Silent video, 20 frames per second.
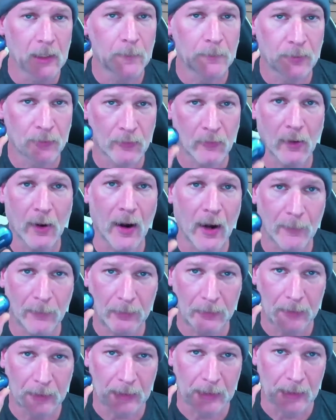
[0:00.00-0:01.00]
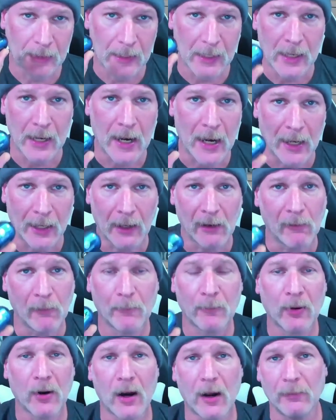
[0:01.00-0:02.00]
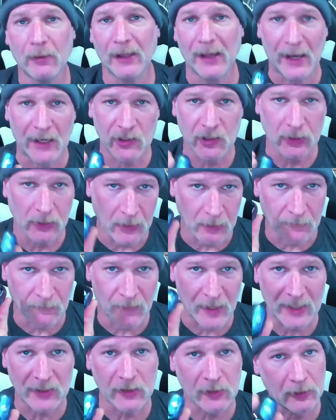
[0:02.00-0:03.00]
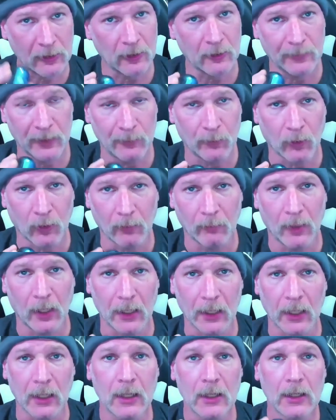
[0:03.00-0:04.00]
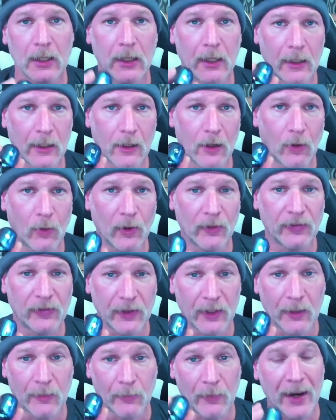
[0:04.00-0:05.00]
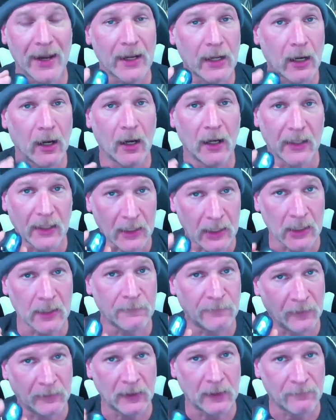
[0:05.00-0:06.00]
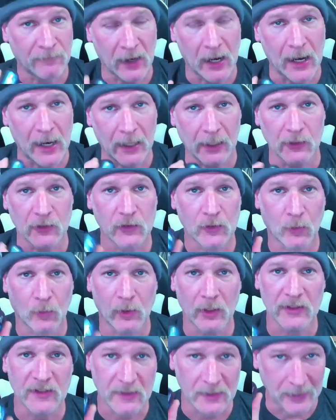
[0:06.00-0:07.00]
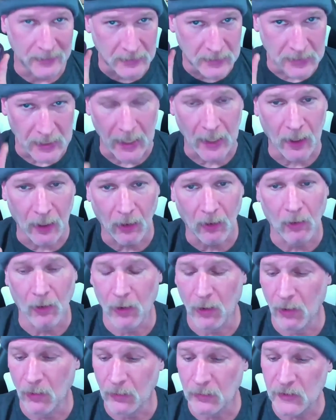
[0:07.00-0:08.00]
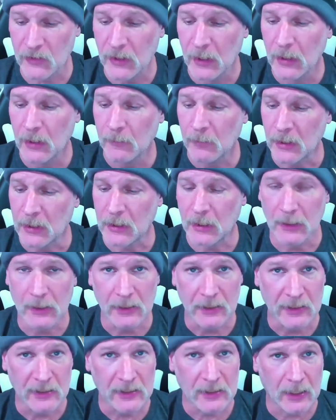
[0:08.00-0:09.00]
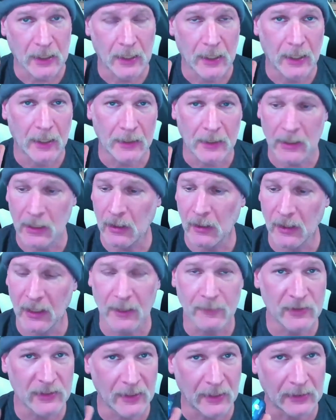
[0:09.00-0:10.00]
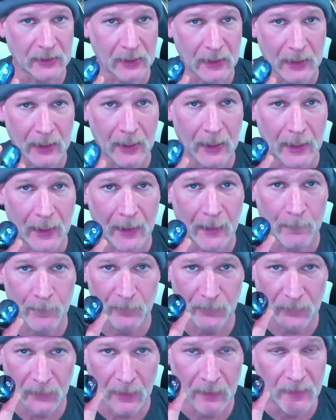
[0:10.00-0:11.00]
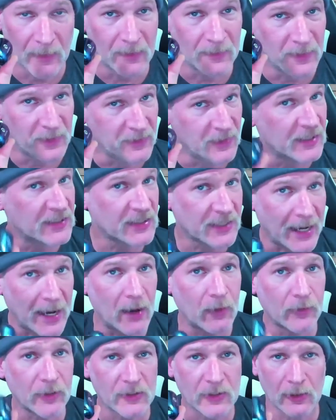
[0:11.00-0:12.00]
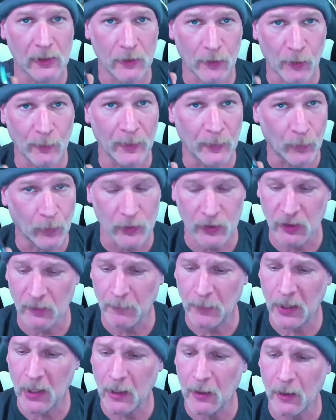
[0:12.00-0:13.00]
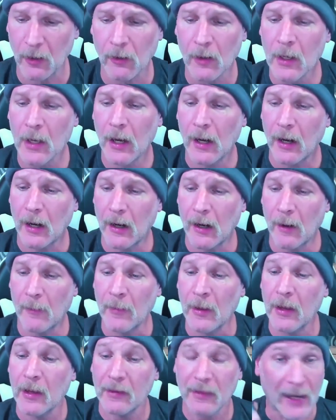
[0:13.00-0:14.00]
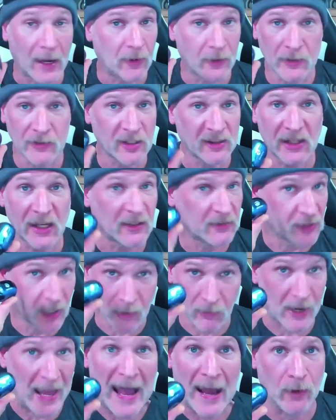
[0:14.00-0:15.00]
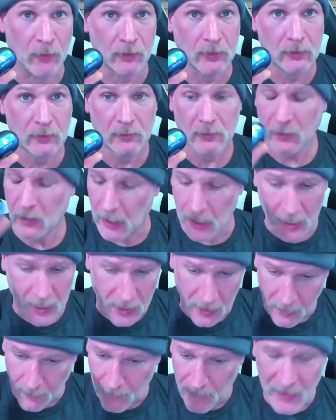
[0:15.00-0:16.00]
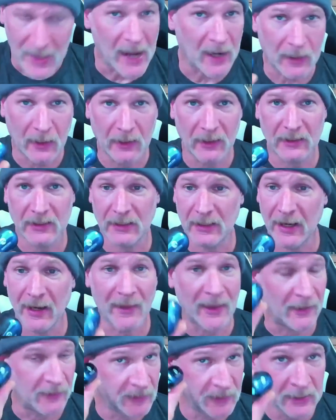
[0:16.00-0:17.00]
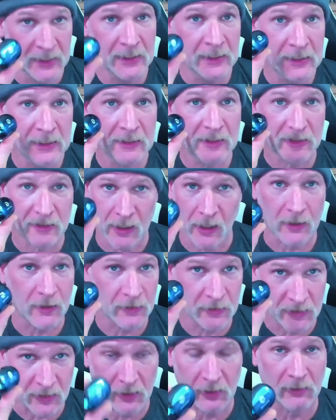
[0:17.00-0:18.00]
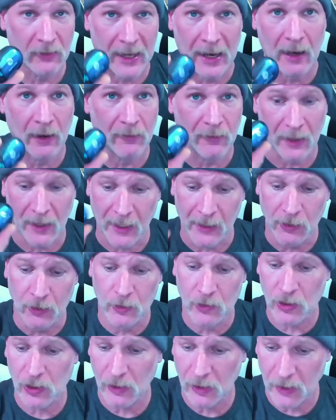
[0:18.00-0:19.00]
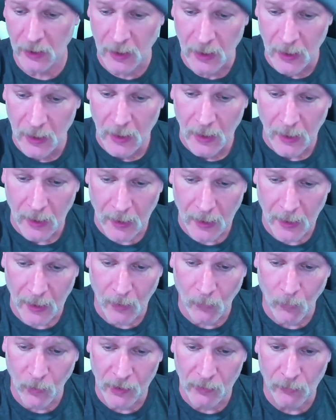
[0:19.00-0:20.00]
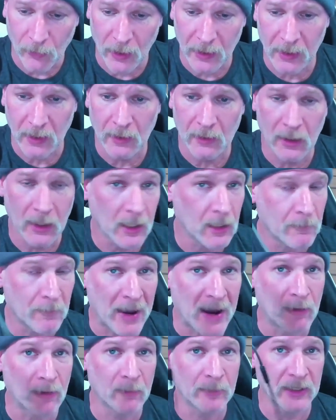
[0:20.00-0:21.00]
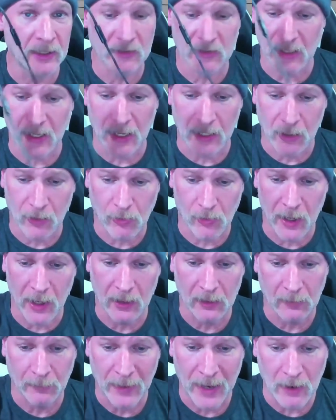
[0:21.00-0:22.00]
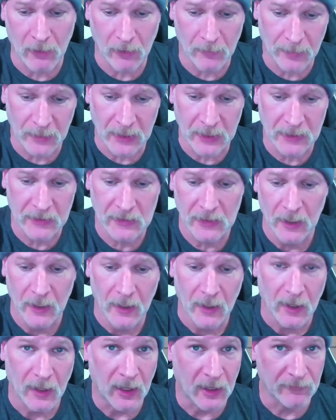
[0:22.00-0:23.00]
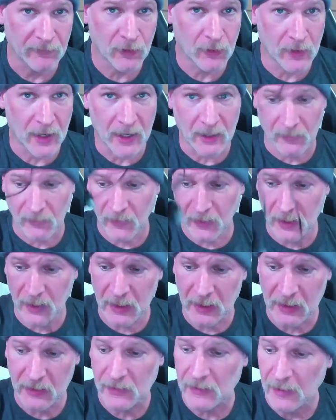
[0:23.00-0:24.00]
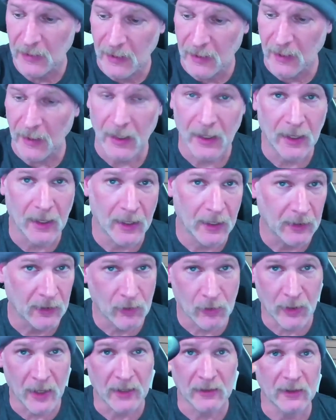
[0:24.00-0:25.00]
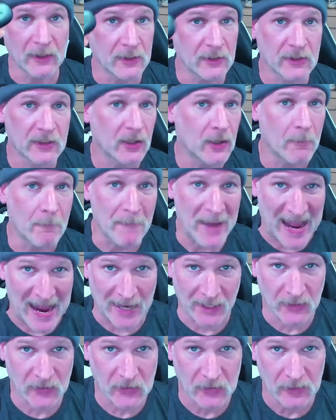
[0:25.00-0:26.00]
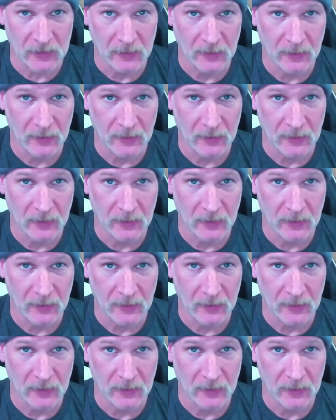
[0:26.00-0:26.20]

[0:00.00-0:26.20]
Probably not. I would probably actually invest a little bit more money and go with the Raycon E25s, the ones that Dale owns, because he claims that the sound is a little bit more superior. Now here's the thing, they're loud. I am not going to deny that. These suckers are loud. I usually, when running the Powerbeats, I crank the Powerbeats. I've cranked these and cranked these to the max,